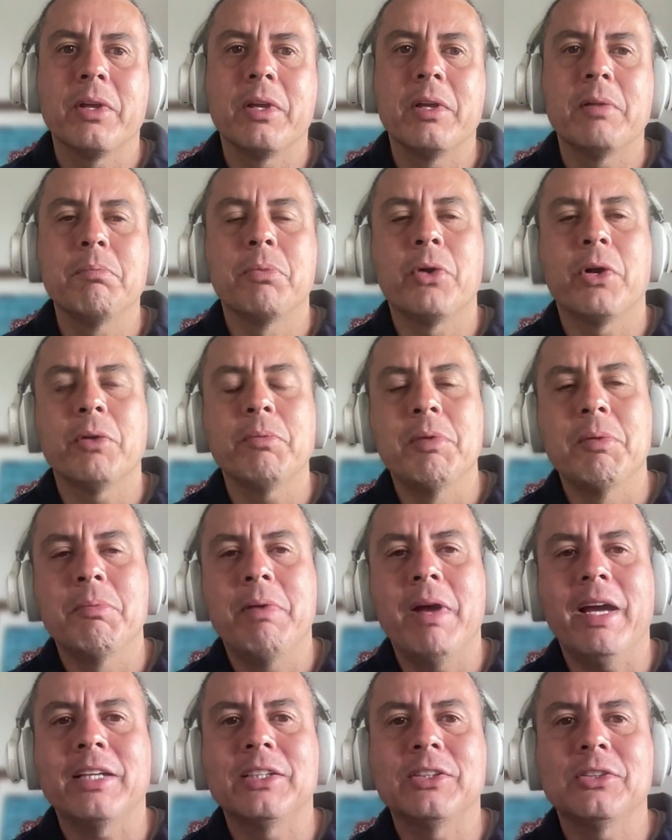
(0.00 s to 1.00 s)
it brought me
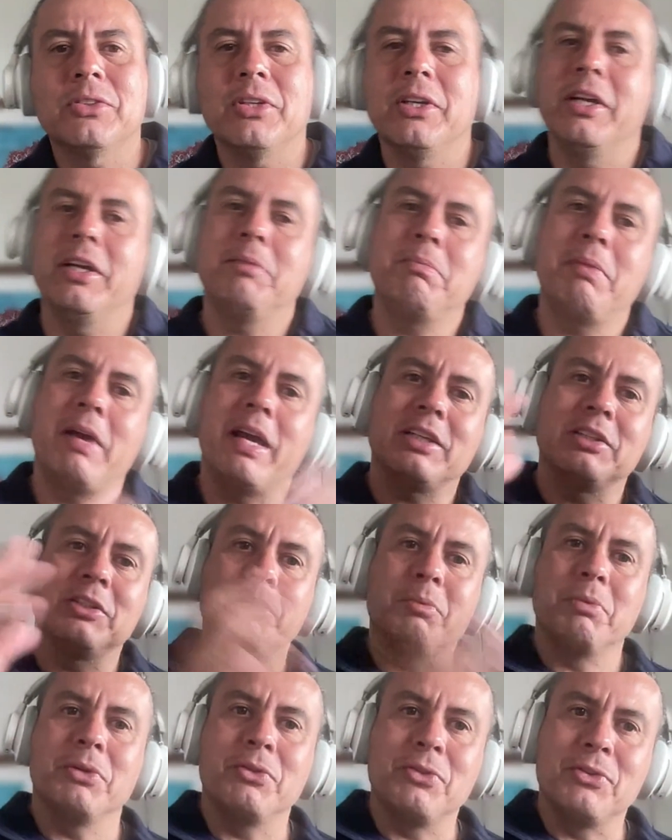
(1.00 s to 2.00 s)
back straight back
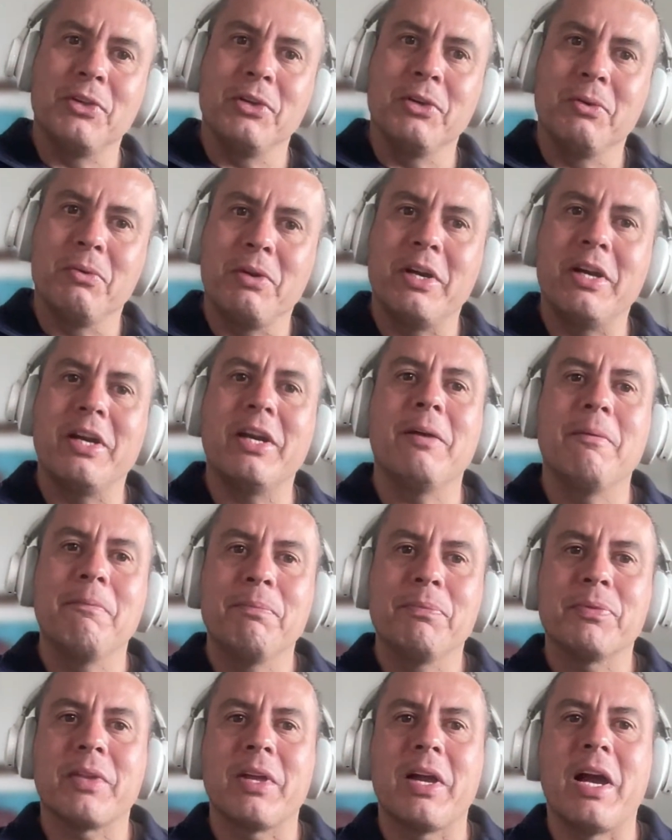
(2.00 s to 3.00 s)
to Brazil, where
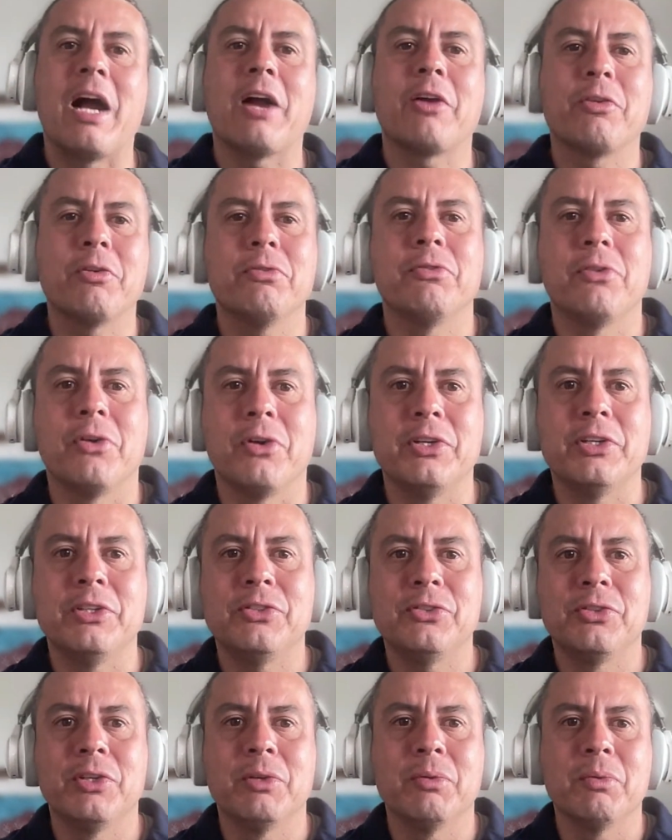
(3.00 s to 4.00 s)

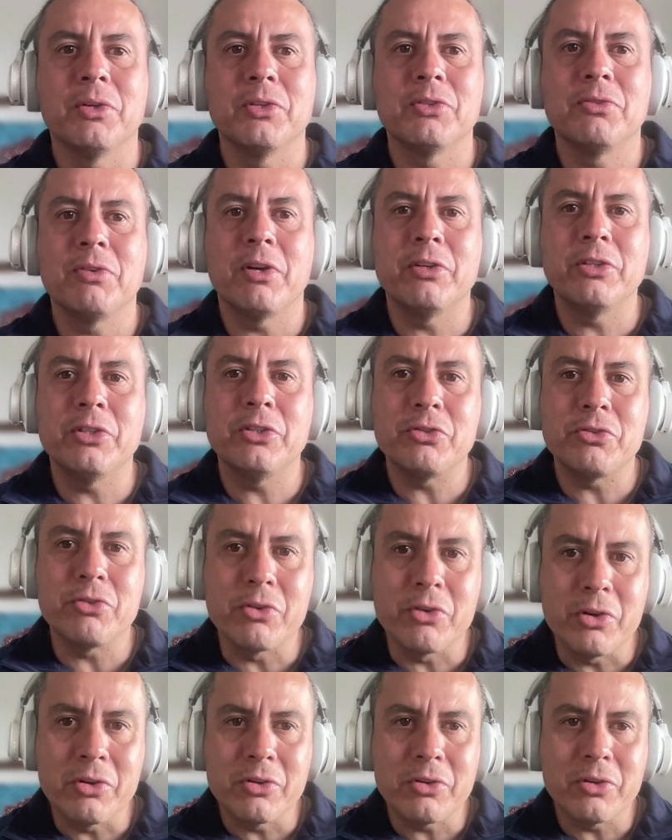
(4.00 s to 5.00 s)
agroforestry was very
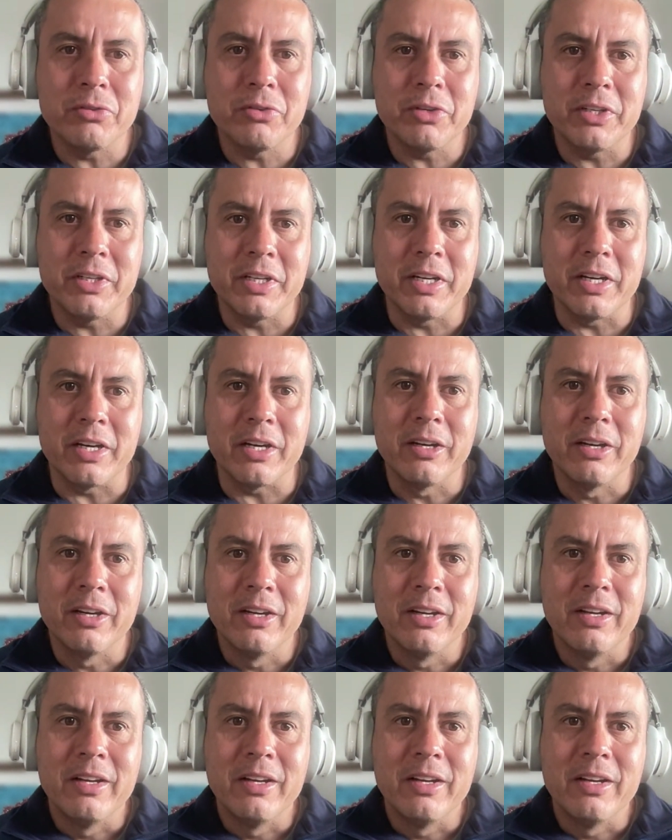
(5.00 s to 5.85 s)
strong over there.